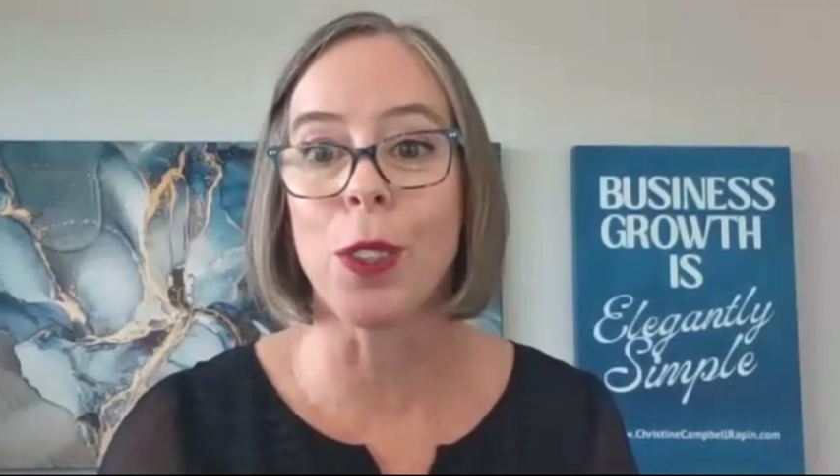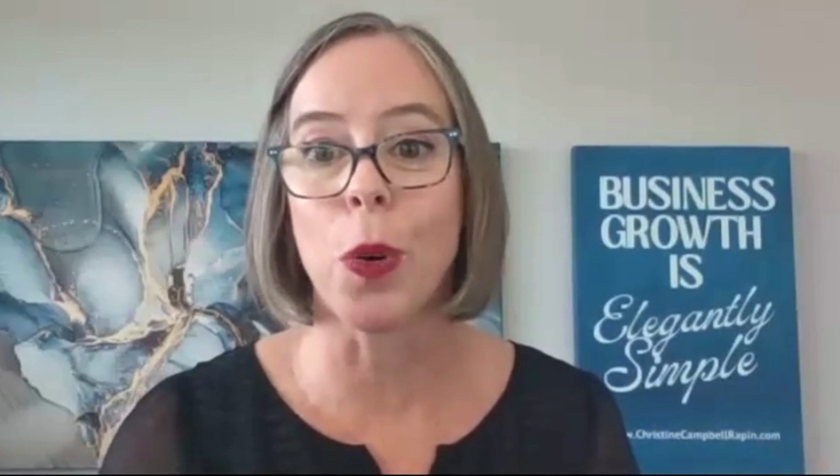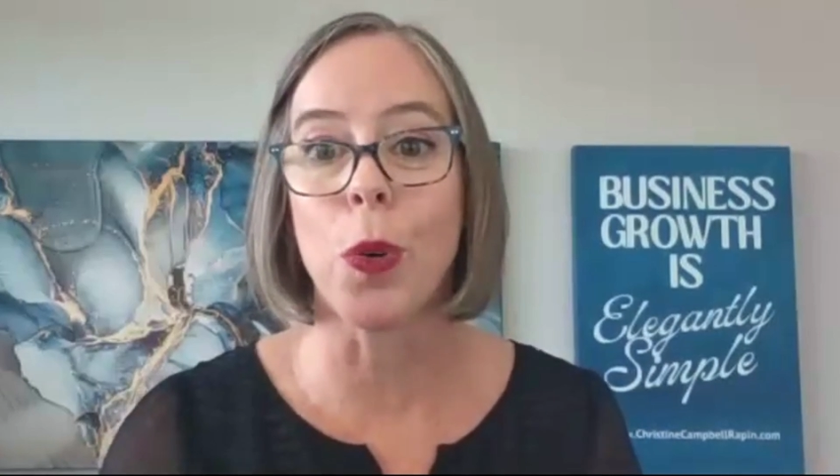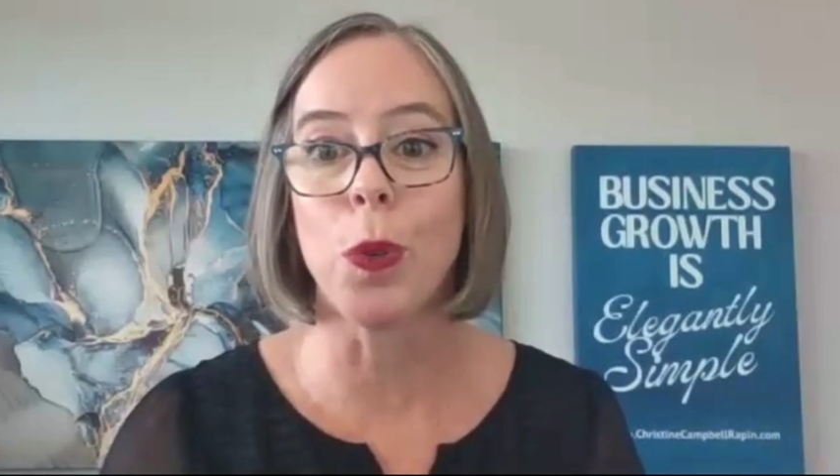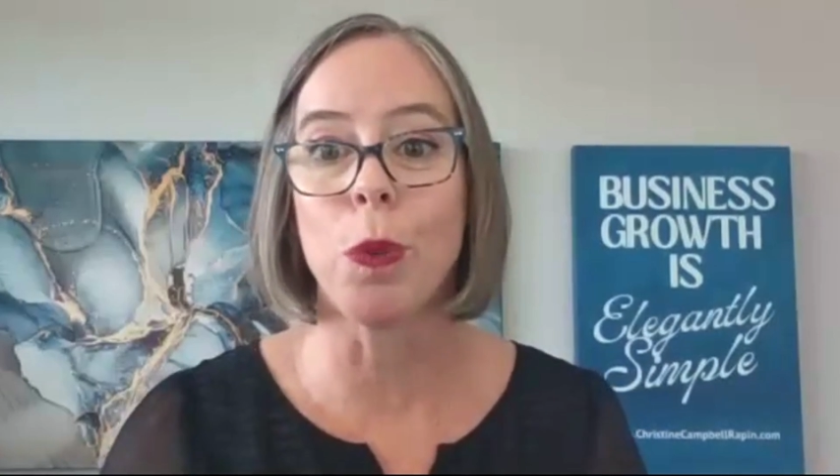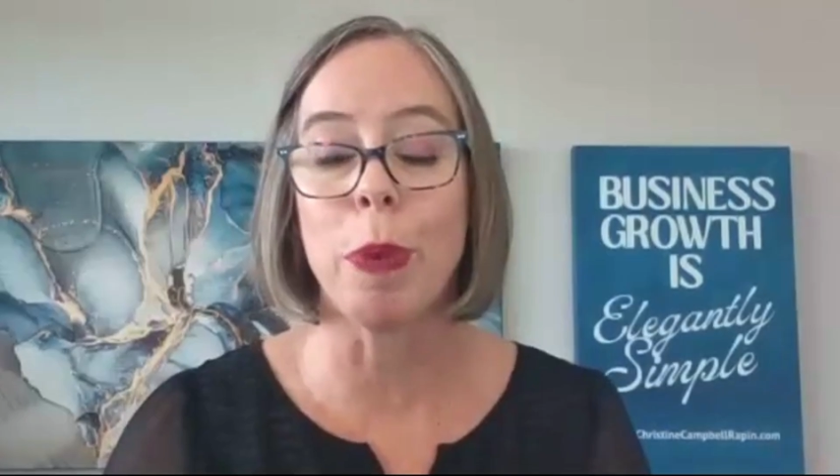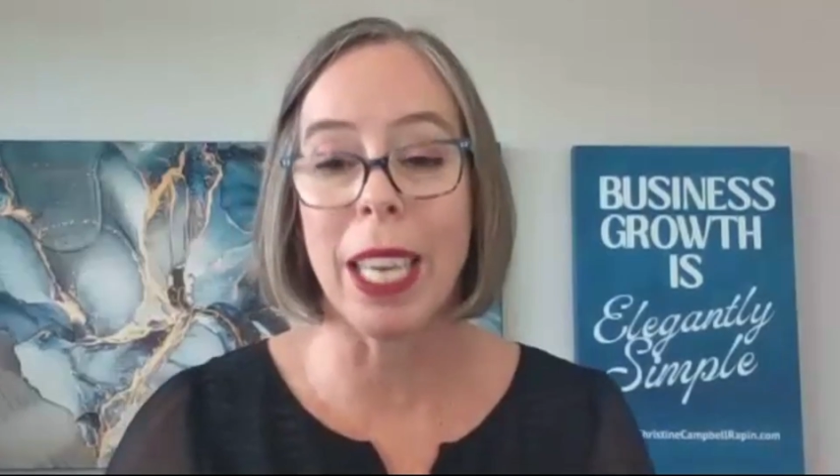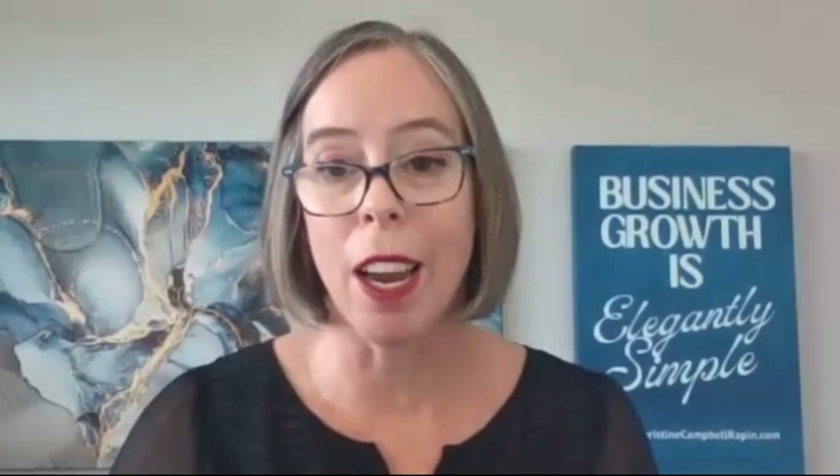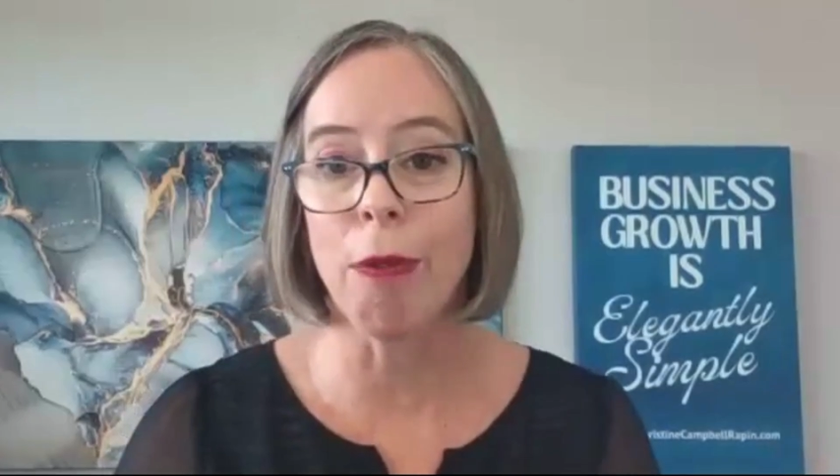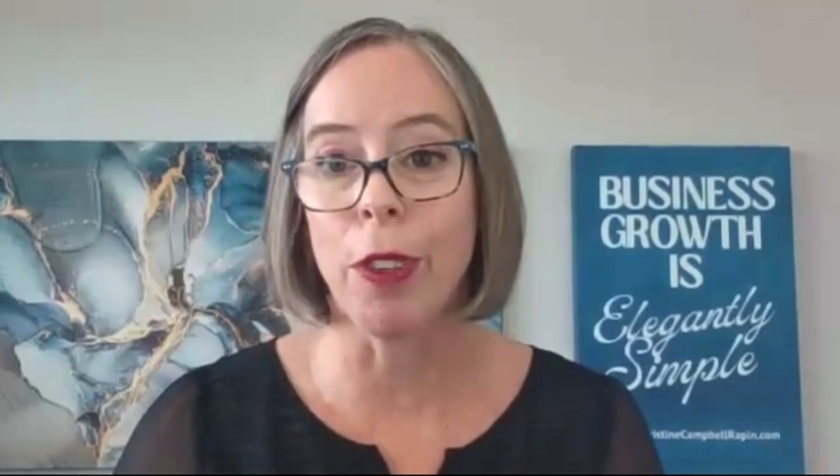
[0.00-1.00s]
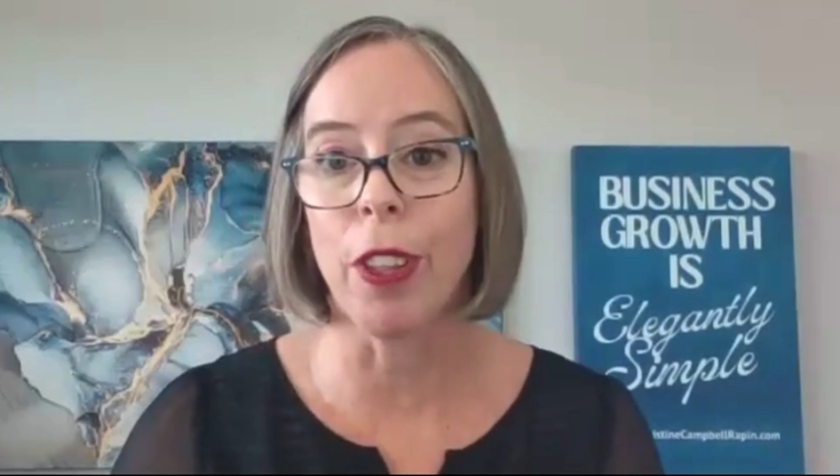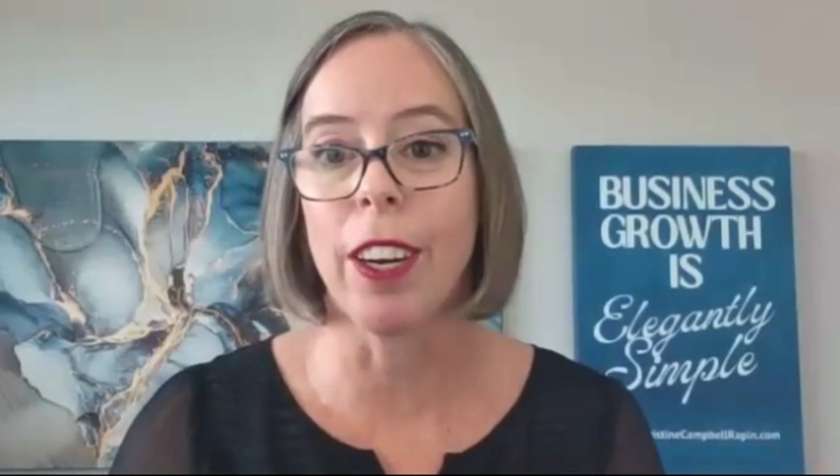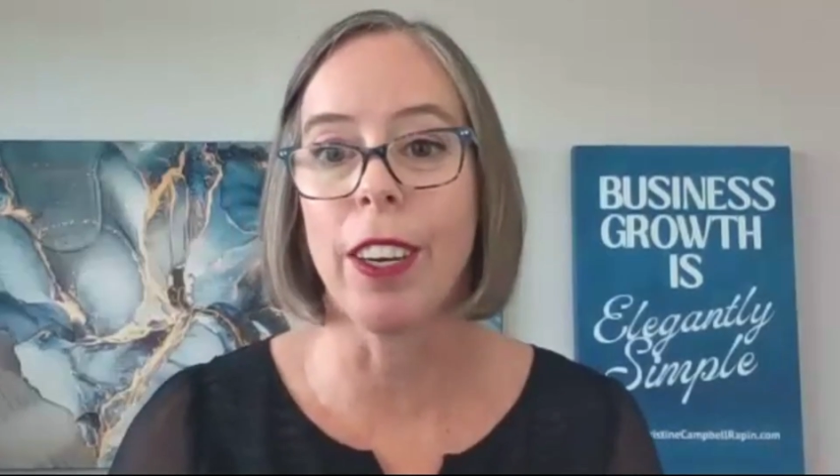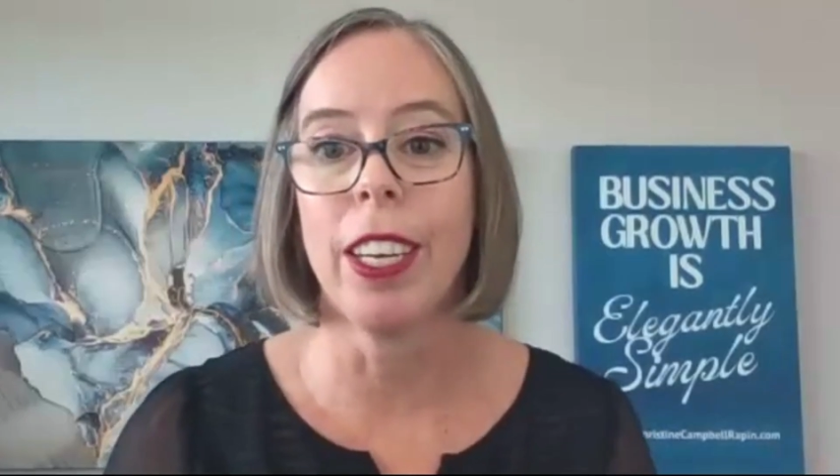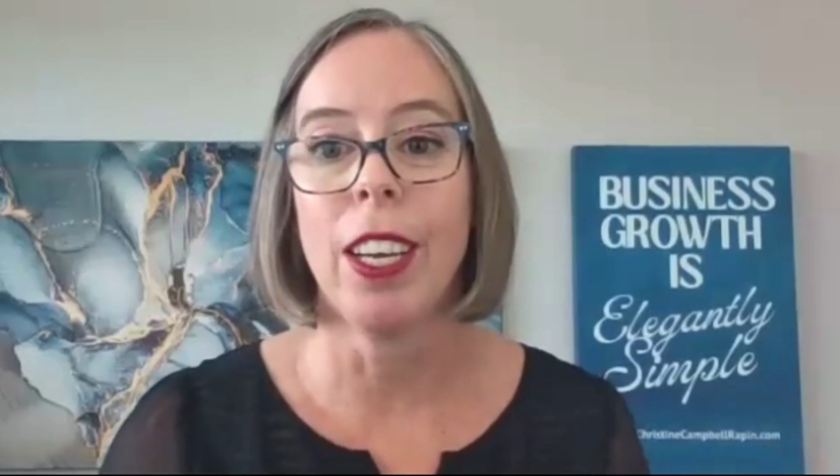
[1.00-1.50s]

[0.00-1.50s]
So be careful there.